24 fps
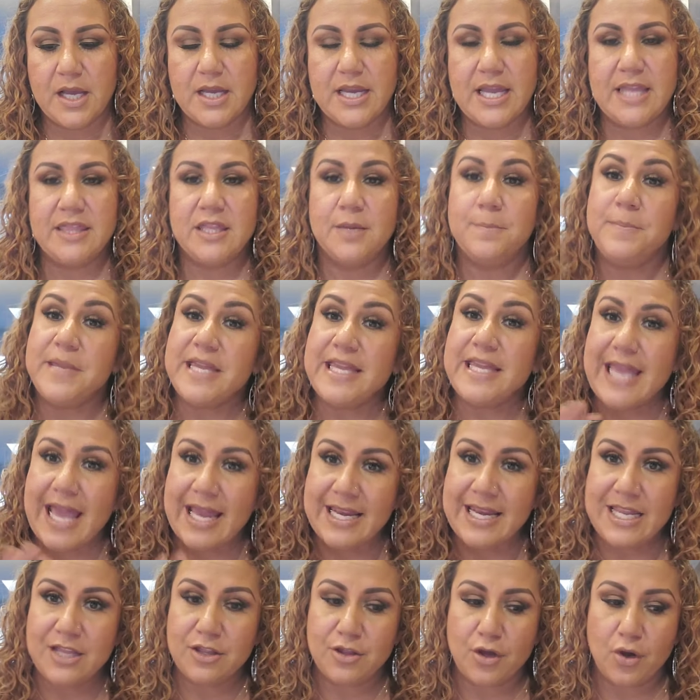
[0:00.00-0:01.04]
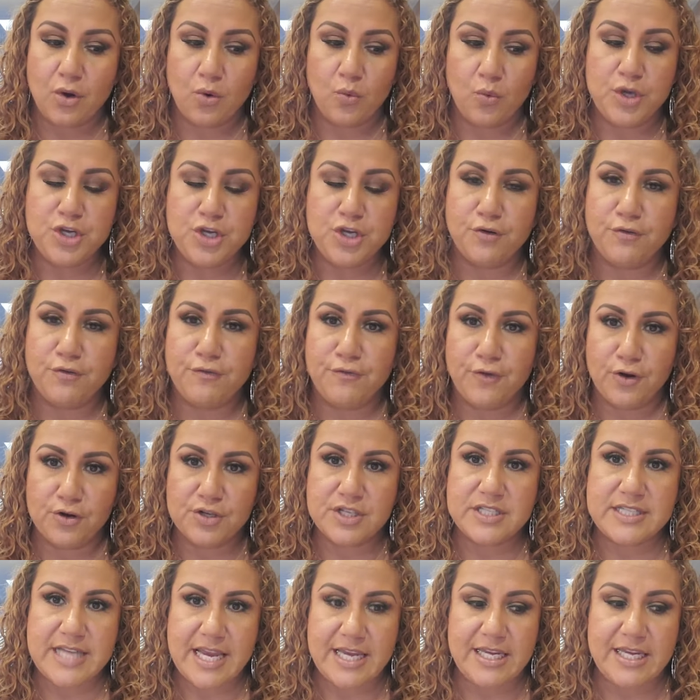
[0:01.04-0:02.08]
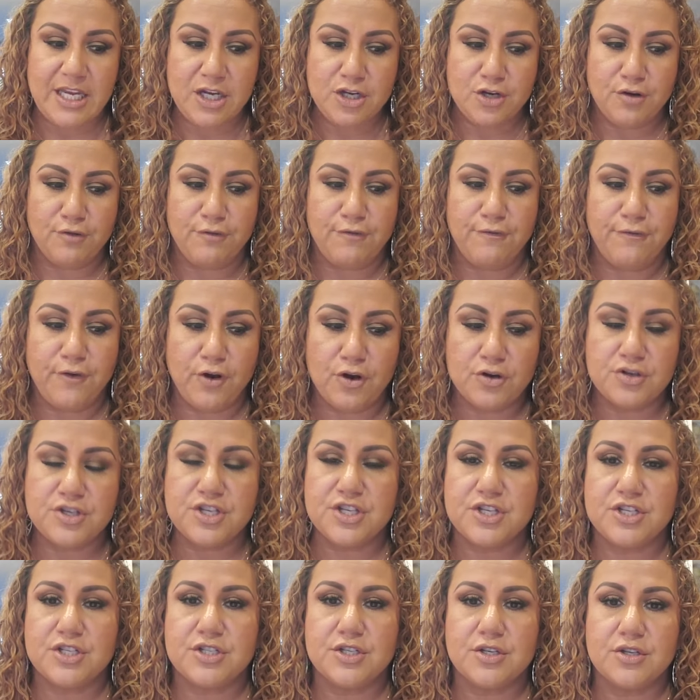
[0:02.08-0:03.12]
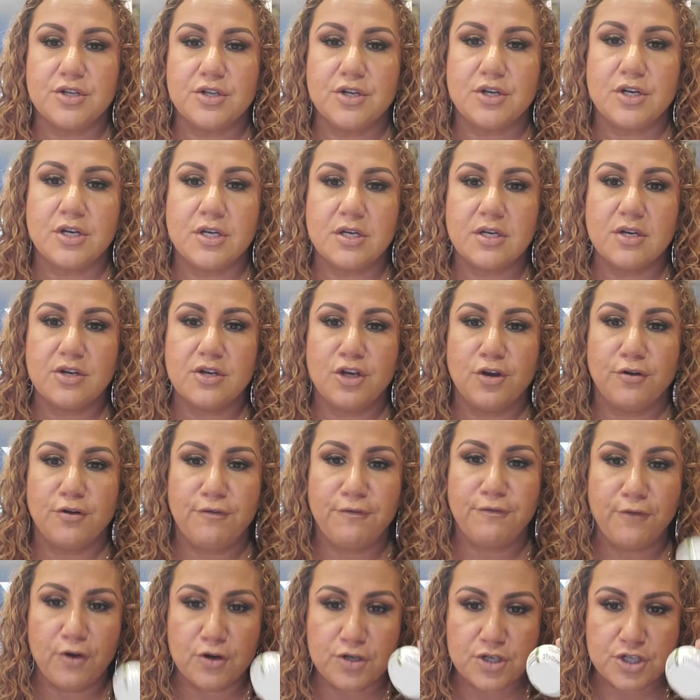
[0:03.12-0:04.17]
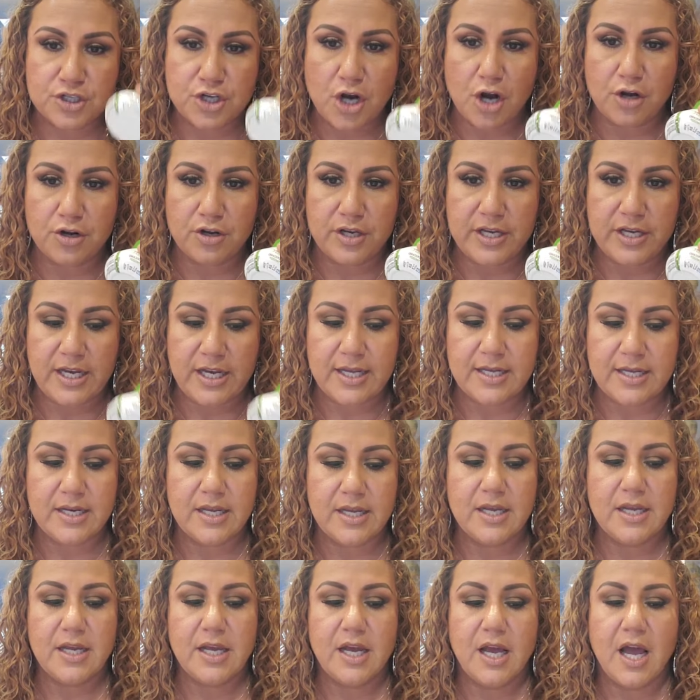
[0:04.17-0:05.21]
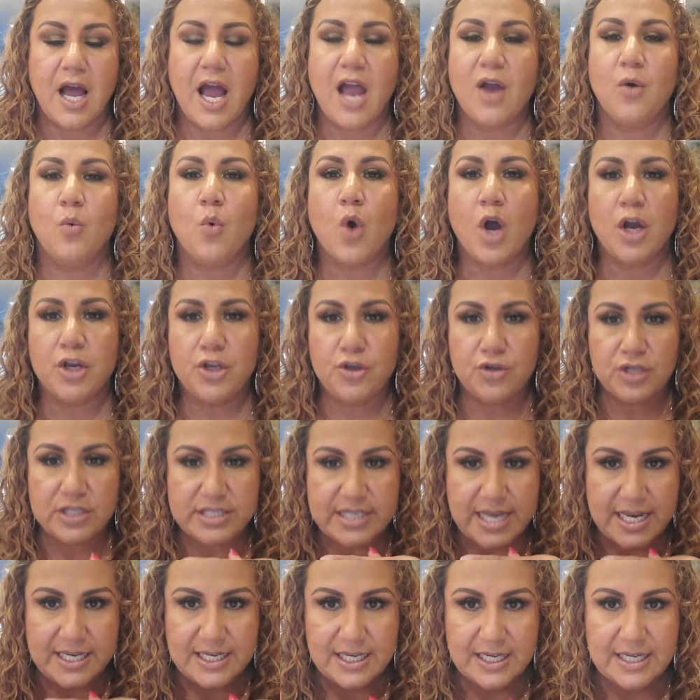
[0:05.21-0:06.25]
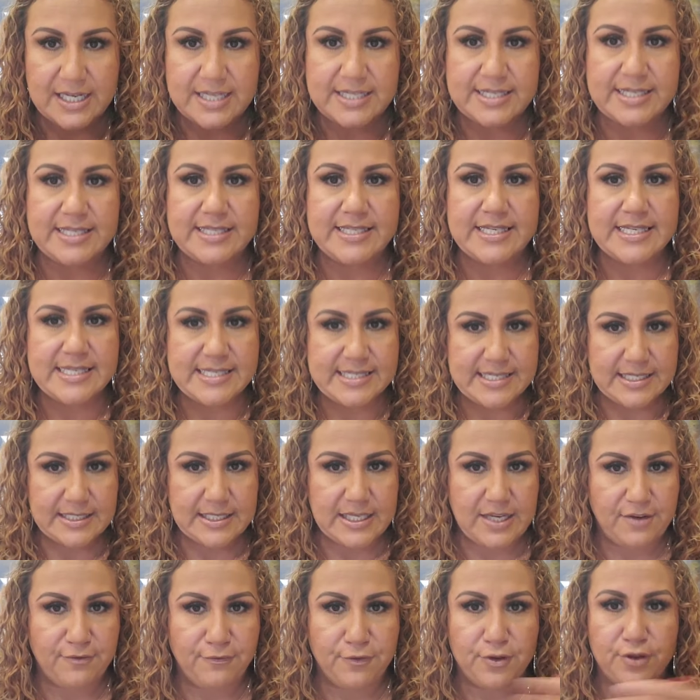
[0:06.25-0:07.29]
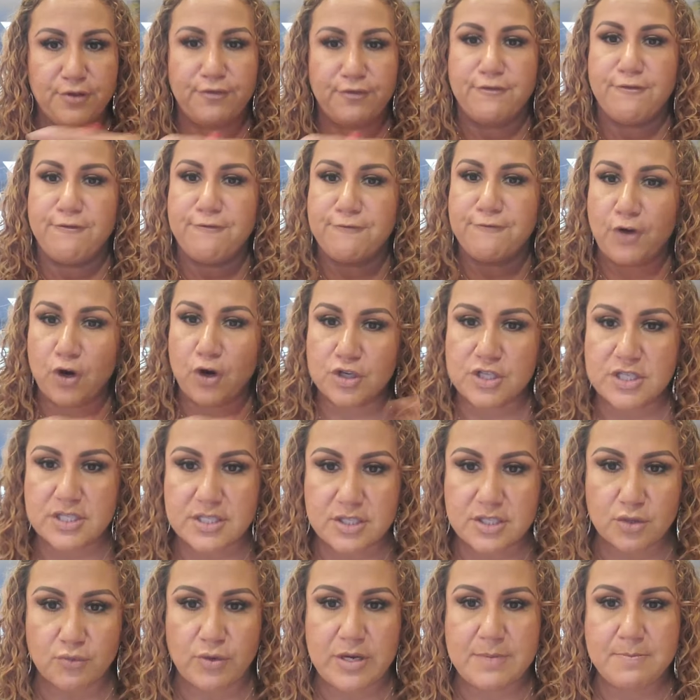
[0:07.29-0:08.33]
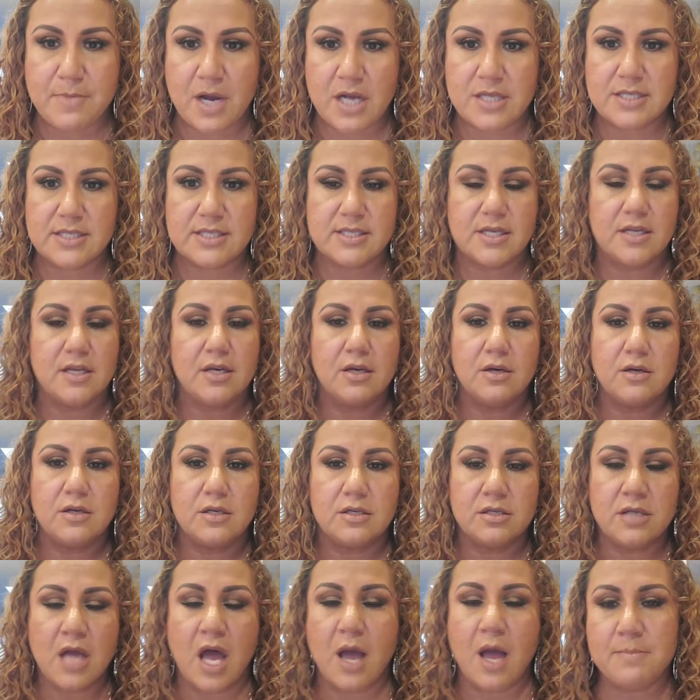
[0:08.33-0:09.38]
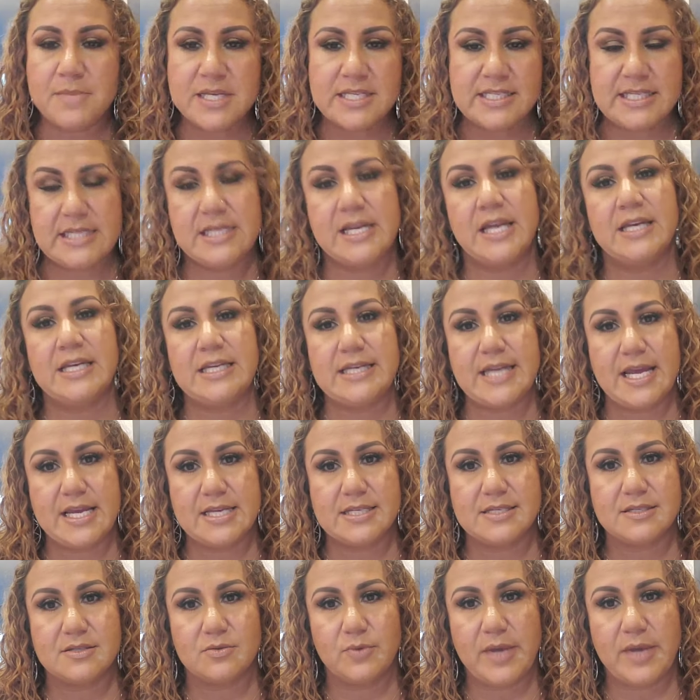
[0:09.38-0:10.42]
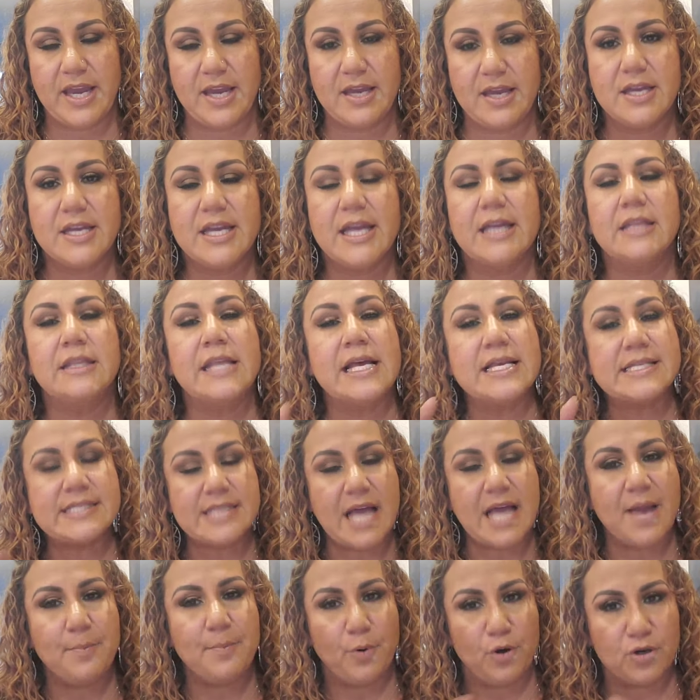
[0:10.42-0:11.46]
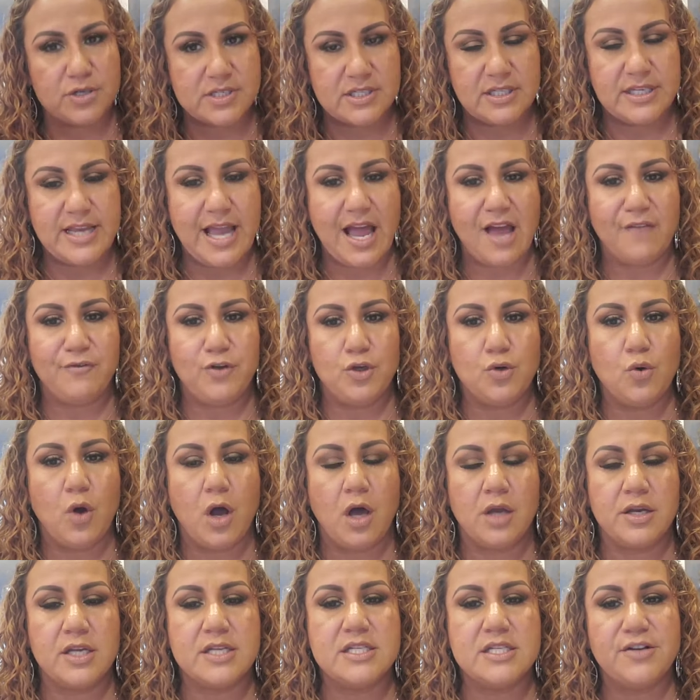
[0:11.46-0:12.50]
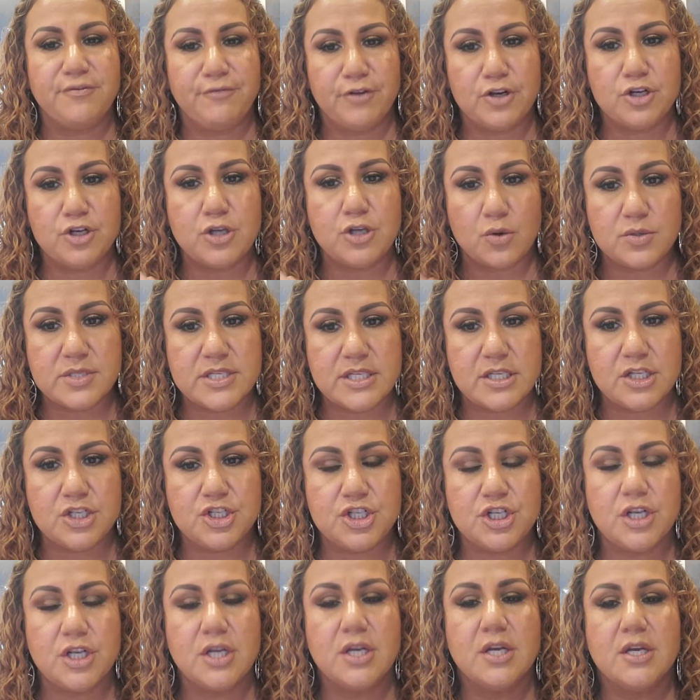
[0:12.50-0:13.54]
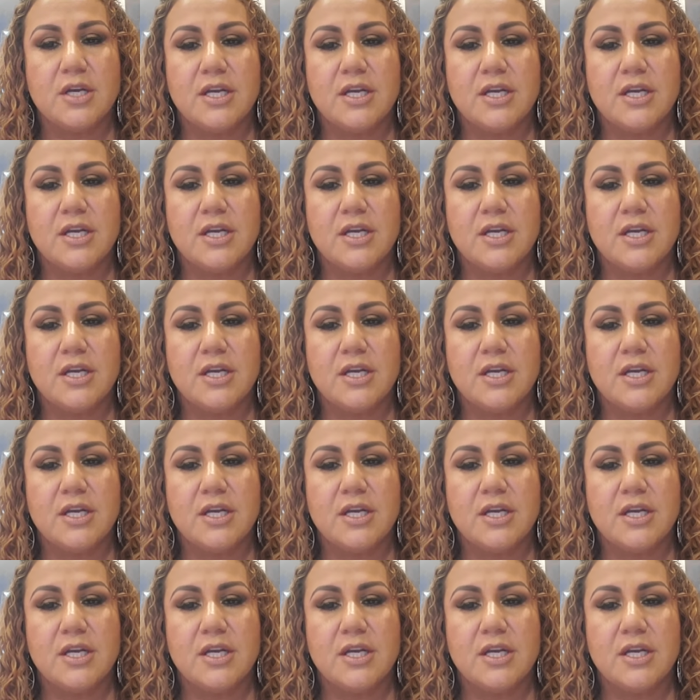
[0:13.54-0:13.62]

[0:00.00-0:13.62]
In the beginning though, when you're first taking your first starter kit, I want you to take it consistently for the first 3 months, not missing any days, okay? Unless I personally have you on a different dosage.